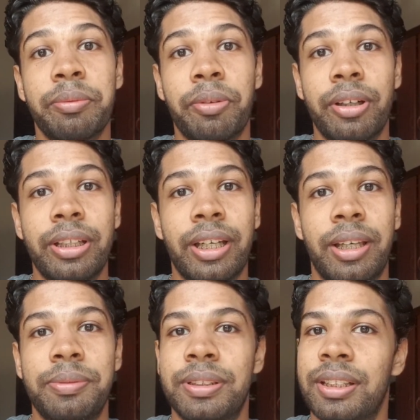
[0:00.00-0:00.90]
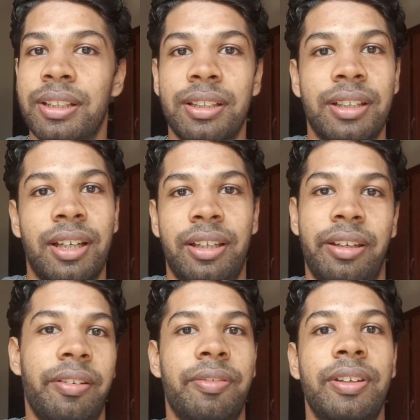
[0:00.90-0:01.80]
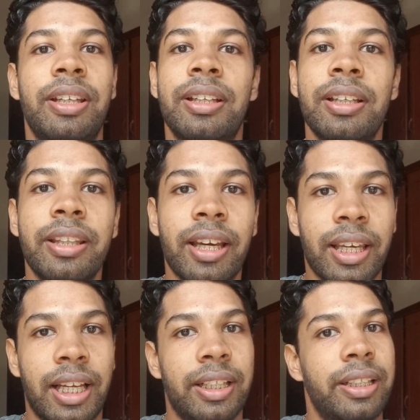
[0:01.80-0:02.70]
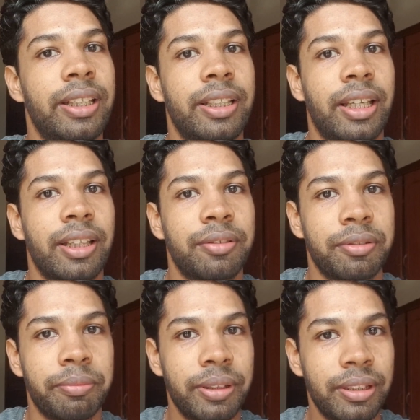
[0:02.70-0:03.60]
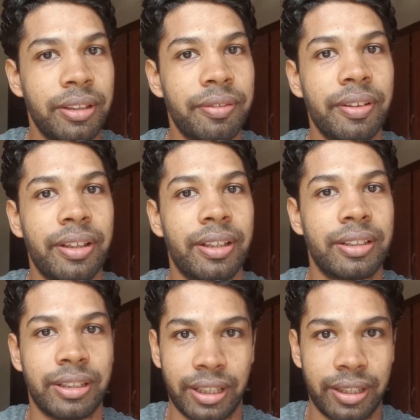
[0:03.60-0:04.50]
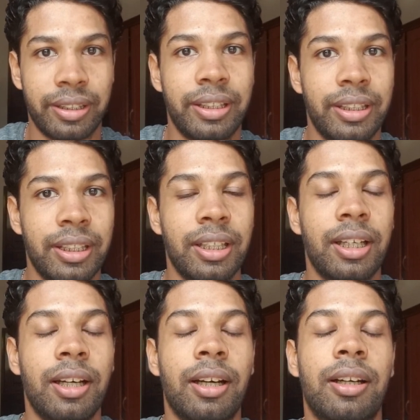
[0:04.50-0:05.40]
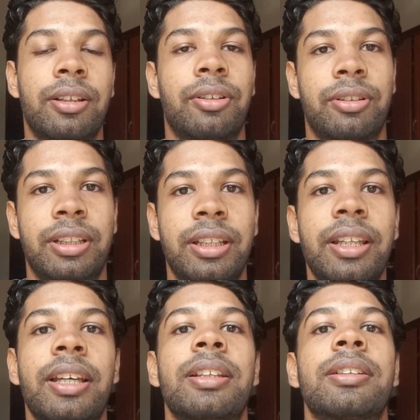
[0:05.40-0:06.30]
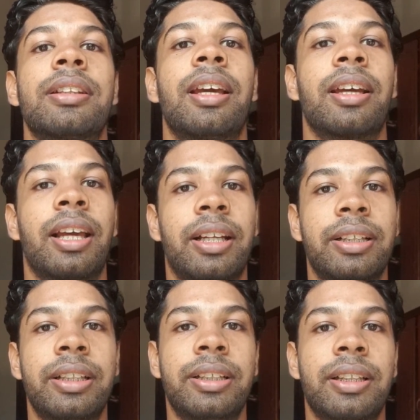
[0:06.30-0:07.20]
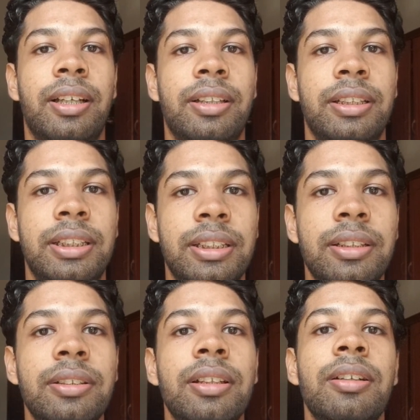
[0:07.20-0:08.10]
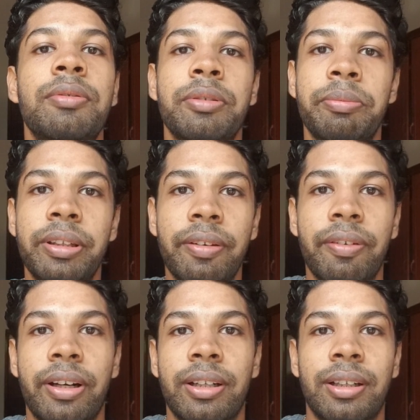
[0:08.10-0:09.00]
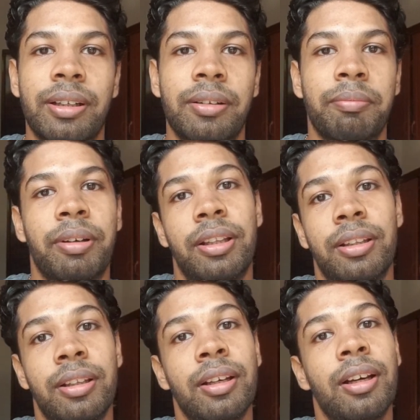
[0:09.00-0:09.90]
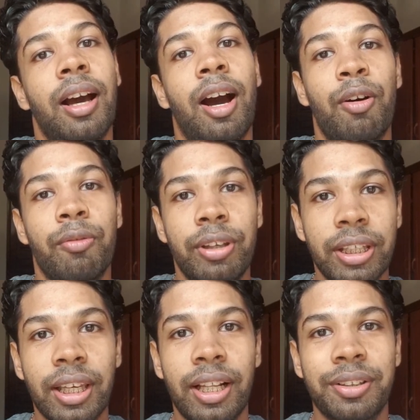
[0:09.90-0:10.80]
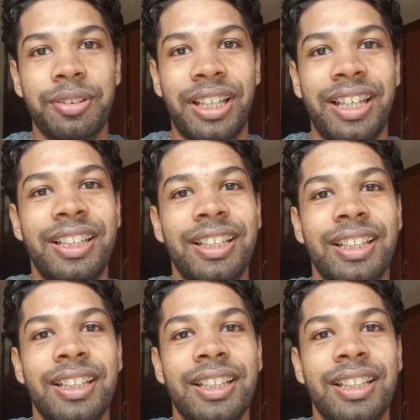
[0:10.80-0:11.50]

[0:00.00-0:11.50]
body types, definitely their calorie intake would be different. The calorie not the intake, their calorie needs would be different, but how we calculate,